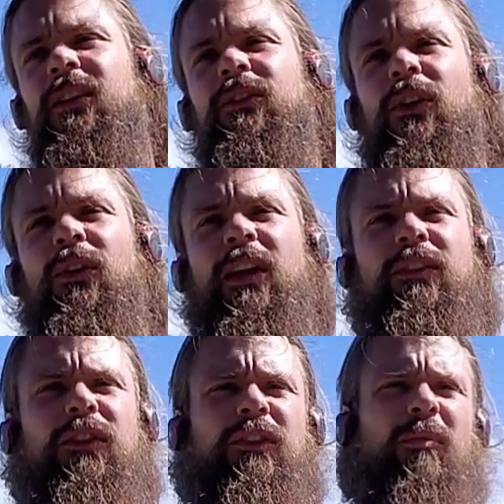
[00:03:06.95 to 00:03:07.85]
So that's
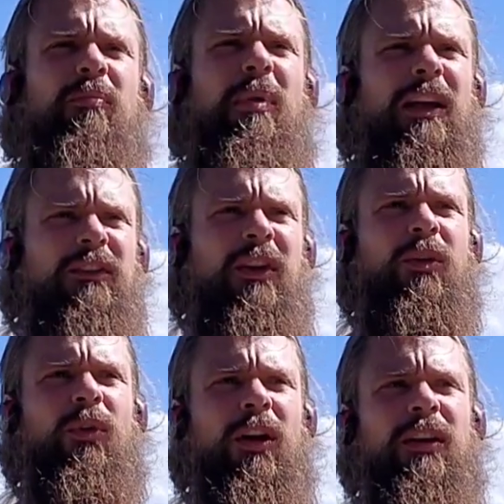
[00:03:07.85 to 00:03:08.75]
just a basic
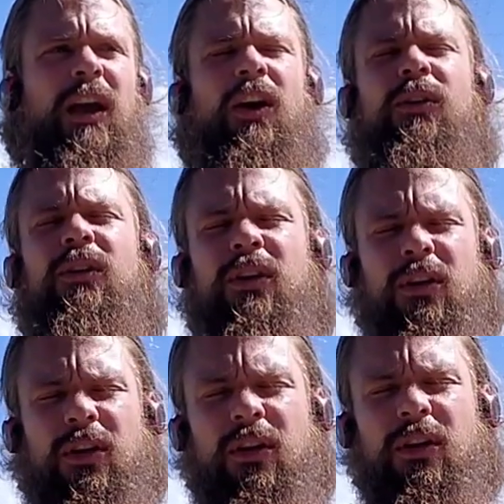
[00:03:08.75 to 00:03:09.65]
rundown
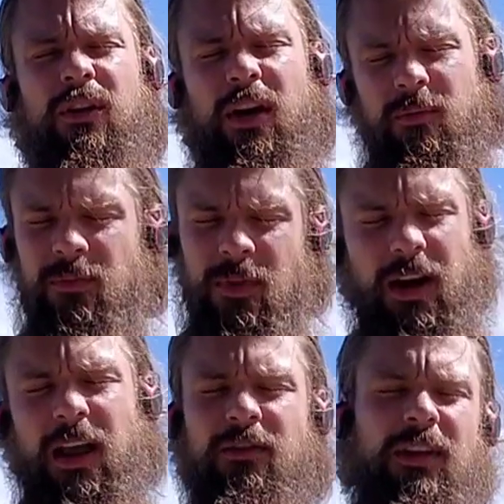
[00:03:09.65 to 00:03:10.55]

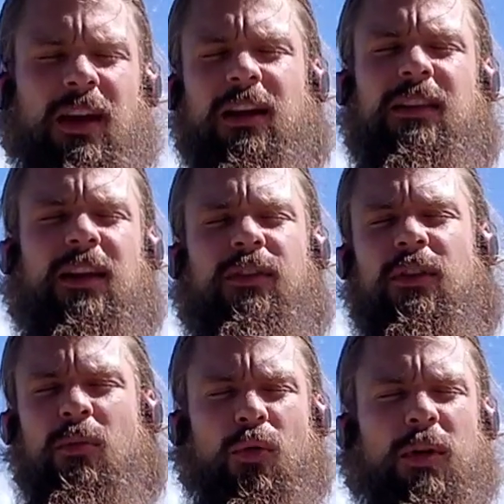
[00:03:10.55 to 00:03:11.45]
everything I can think of in the
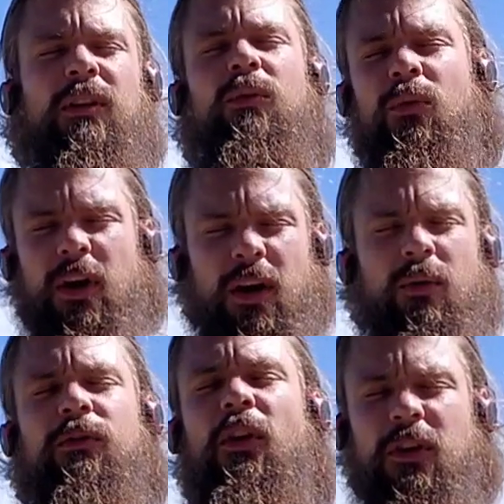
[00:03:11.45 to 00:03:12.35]
moment, where
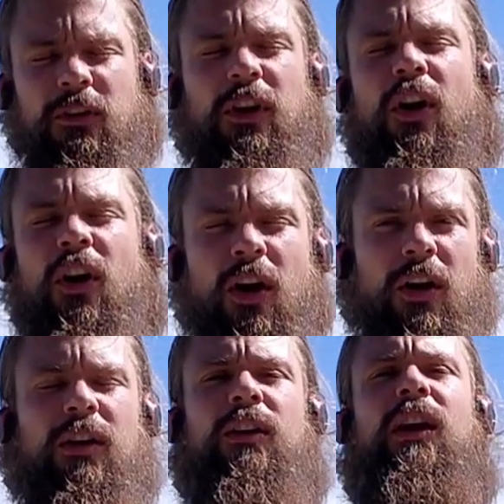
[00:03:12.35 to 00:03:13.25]
we're focusing
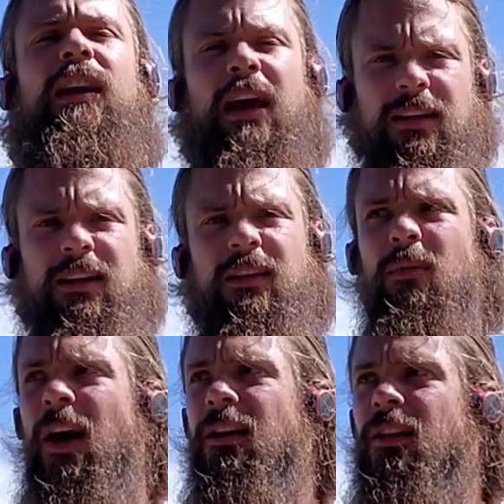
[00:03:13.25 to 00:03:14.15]
on connecting the
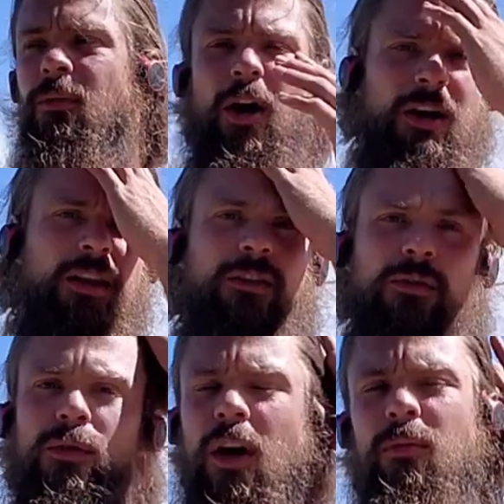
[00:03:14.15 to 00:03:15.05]
mind and the body
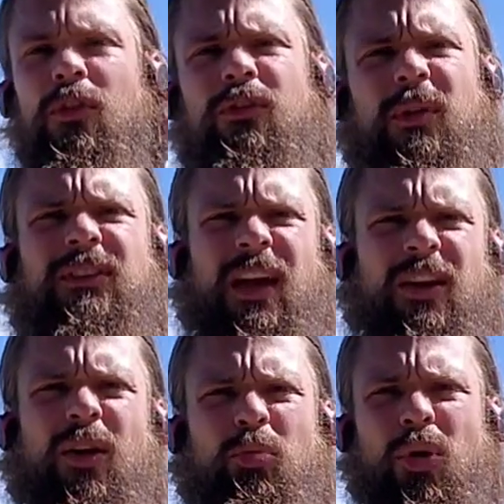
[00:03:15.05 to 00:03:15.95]
through our movement and
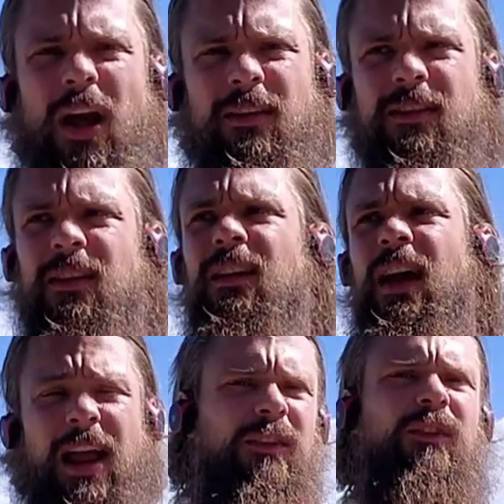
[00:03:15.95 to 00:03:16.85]
our breath,
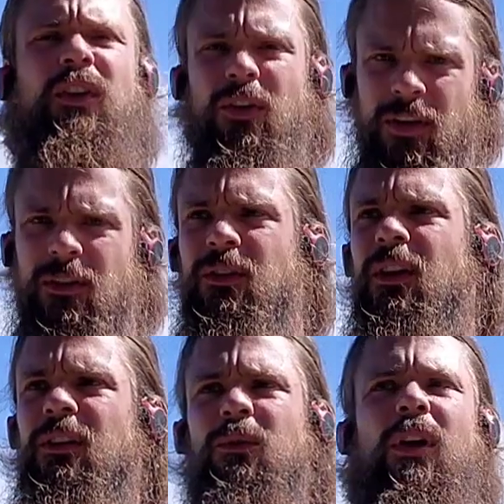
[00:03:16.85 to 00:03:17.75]
and stillness
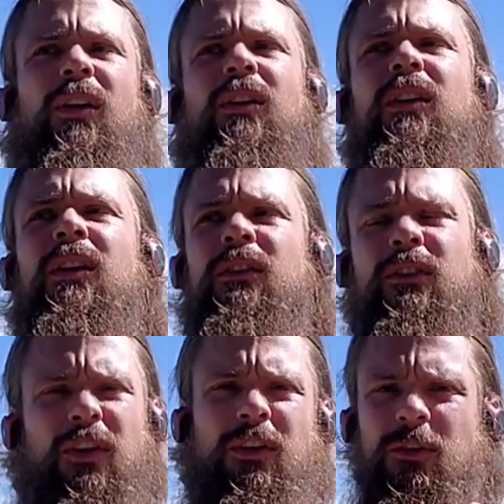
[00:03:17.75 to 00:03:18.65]
as well.
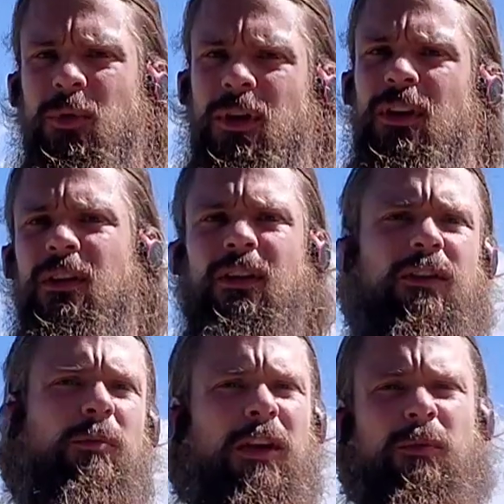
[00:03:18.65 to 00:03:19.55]
Stillness being the
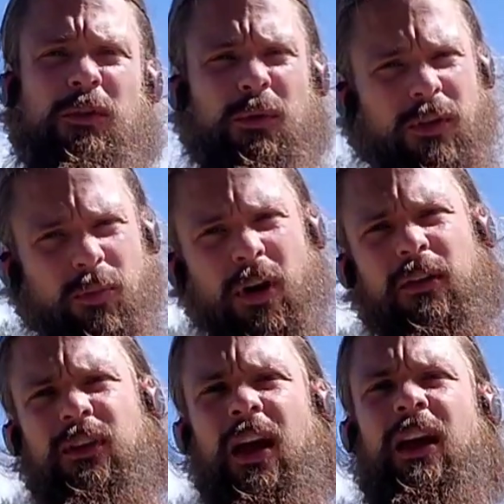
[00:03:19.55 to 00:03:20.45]
space between the
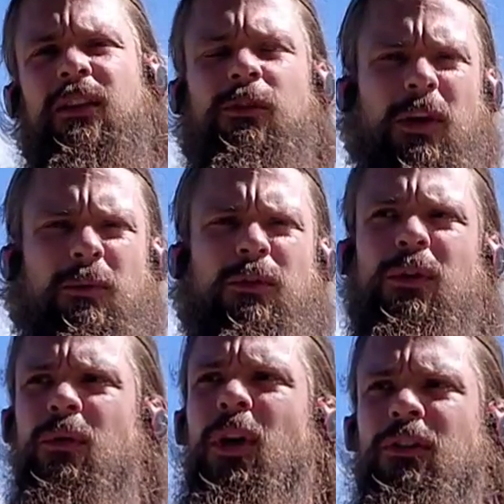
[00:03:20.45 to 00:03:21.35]
breaths and the space between
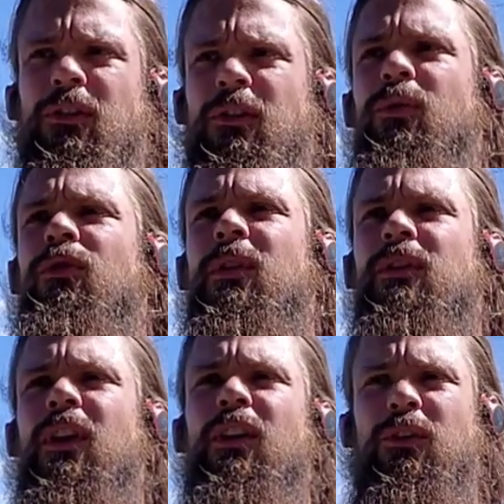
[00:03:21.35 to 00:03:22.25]
the postures, the movements.
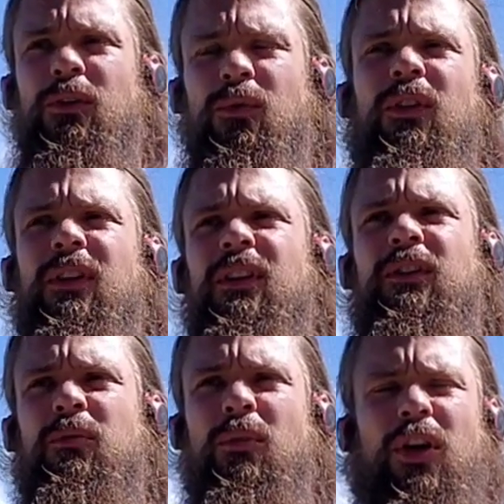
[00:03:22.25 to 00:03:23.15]
So it's really
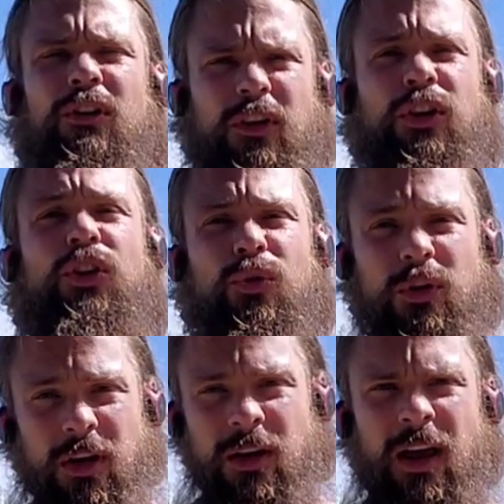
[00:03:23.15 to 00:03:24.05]
this merging.
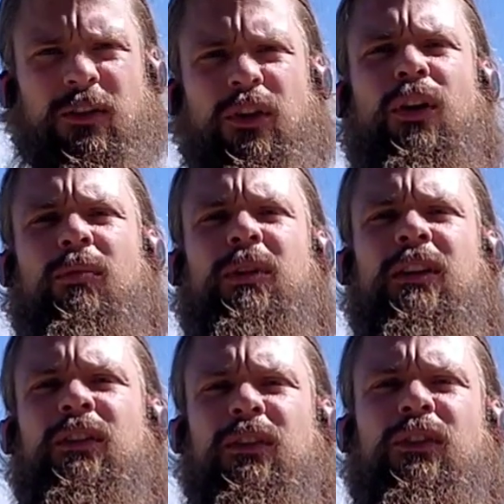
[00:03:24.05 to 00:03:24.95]
Union, as yoga
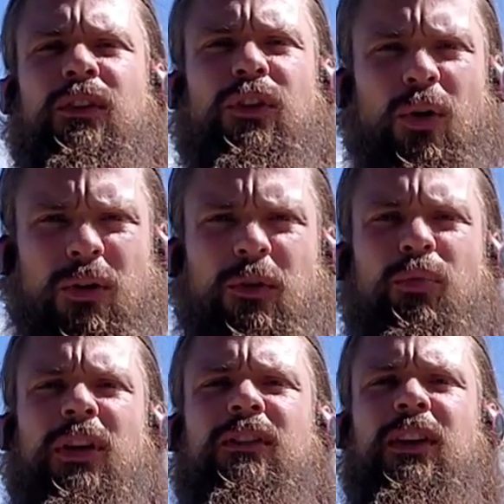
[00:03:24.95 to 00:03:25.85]
means, is to yoke, to
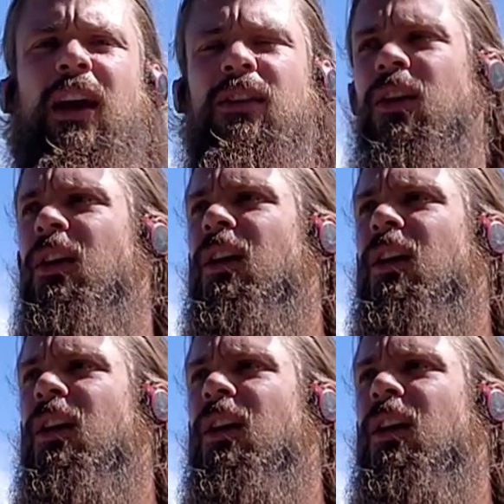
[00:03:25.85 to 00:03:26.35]
bring together.